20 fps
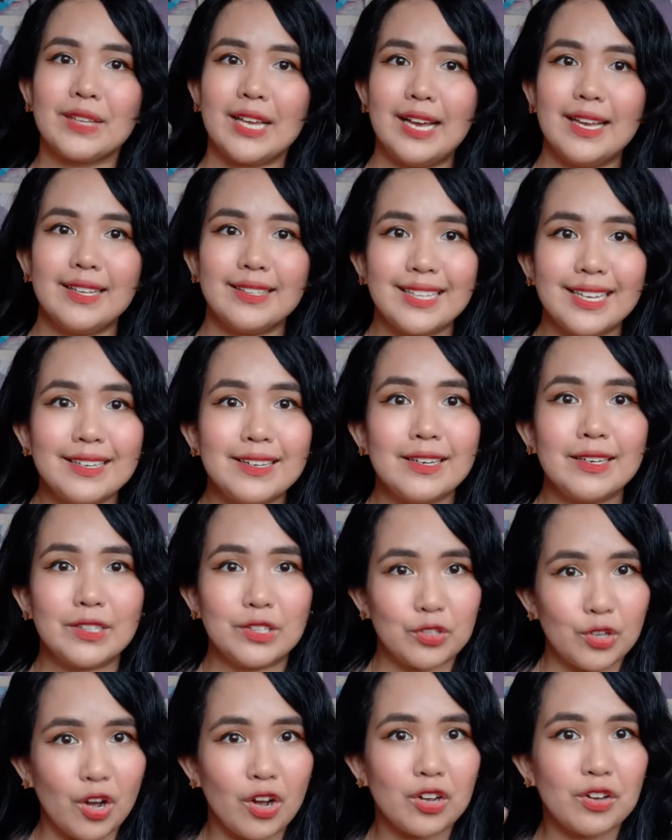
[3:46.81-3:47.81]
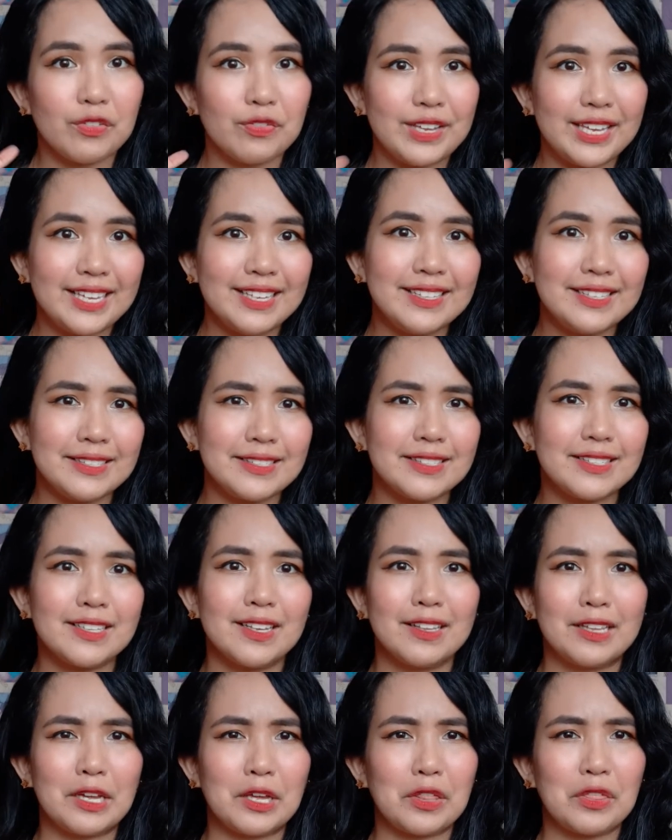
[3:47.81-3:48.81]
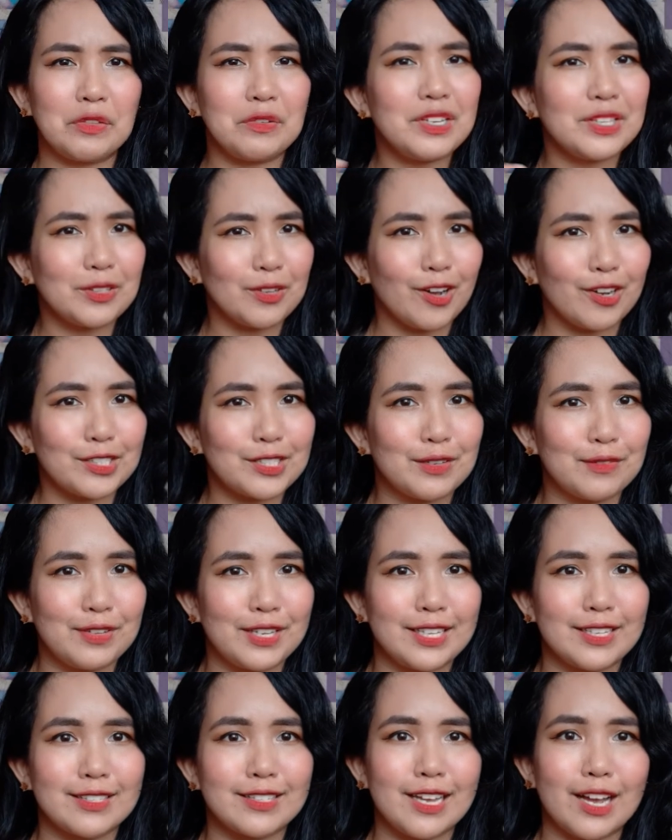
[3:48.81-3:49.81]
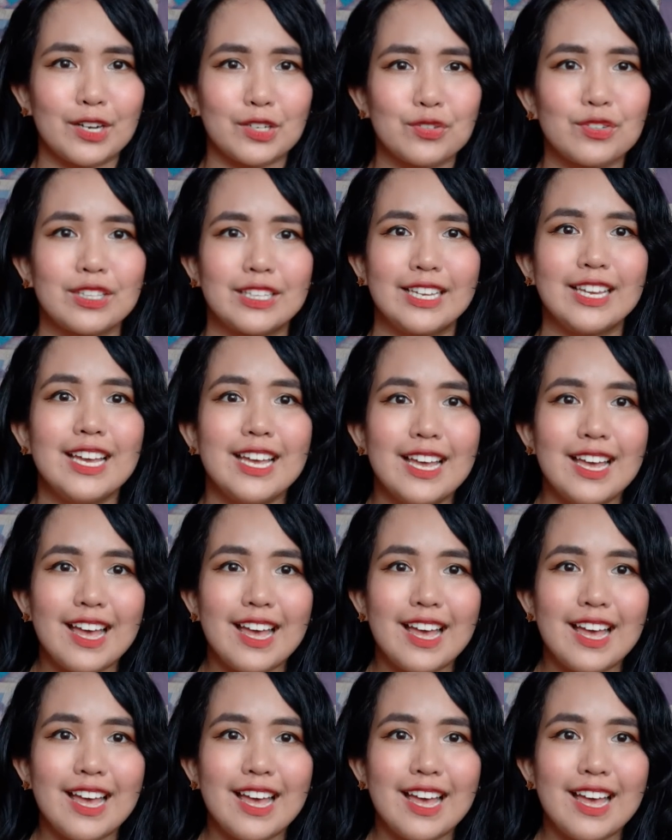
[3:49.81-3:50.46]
I attended a talk of his, like 3 talks of his actually,